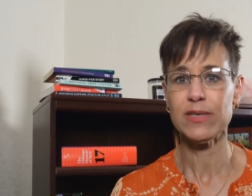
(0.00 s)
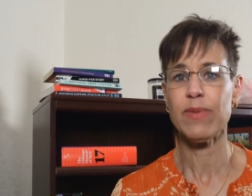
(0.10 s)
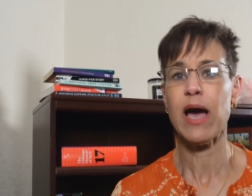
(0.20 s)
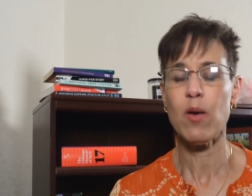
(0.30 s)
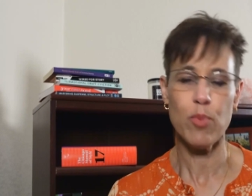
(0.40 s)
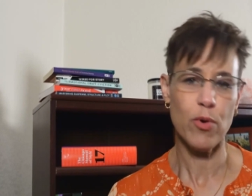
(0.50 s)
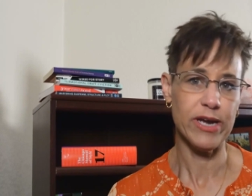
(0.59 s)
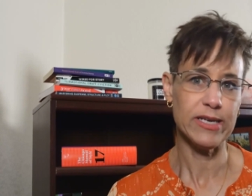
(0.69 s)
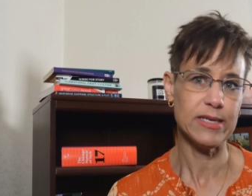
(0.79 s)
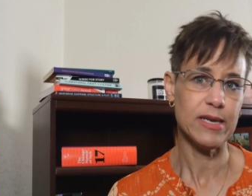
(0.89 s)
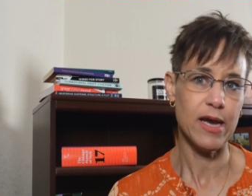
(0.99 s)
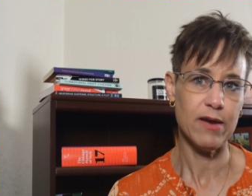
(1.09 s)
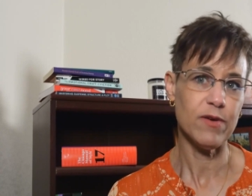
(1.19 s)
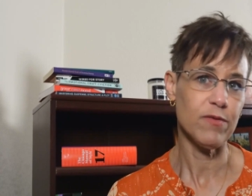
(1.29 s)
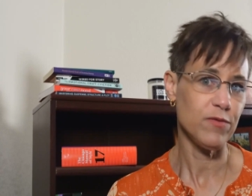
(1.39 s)
about point
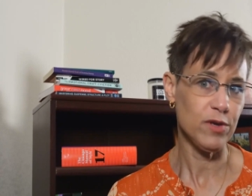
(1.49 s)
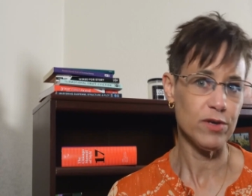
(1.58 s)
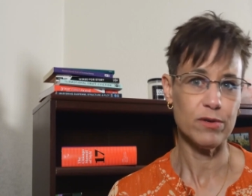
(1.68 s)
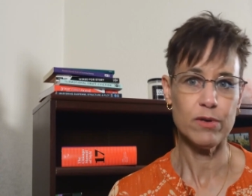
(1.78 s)
of view.